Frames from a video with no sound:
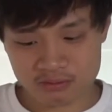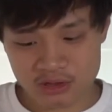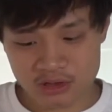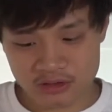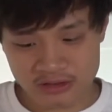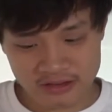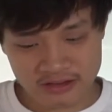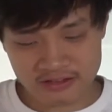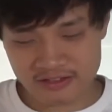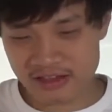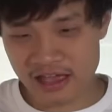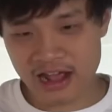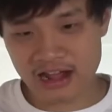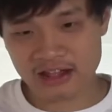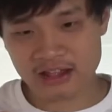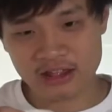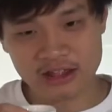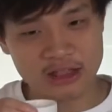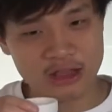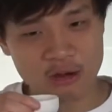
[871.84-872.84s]

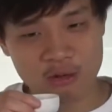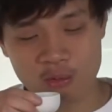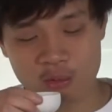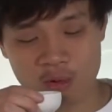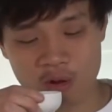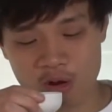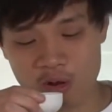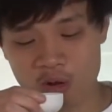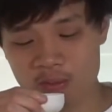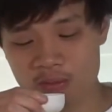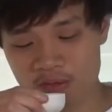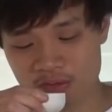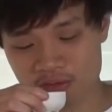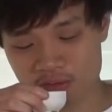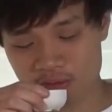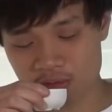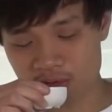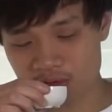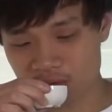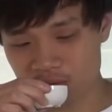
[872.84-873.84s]
exactly like almost
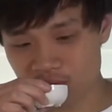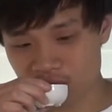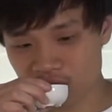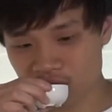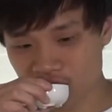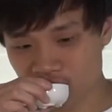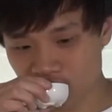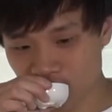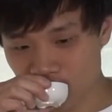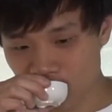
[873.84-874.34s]
1-to-1.